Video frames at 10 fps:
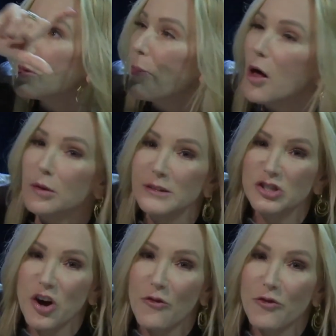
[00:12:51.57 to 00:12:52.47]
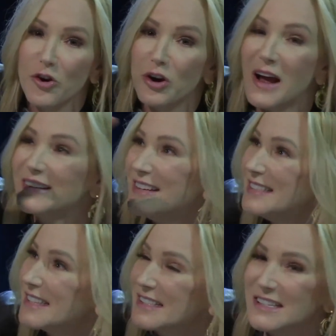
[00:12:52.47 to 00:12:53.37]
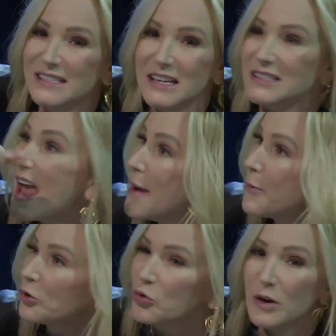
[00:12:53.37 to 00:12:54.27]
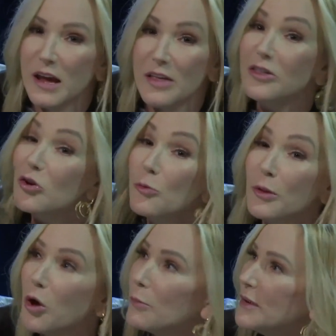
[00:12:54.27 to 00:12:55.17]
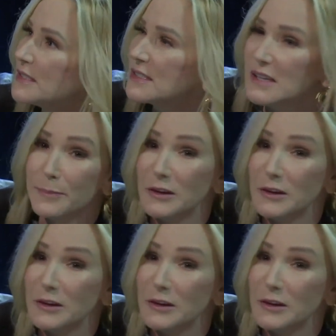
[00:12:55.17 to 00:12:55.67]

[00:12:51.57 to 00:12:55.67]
Paula Michelle Furr, 1966, April 20th, Tupelo, Mississippi.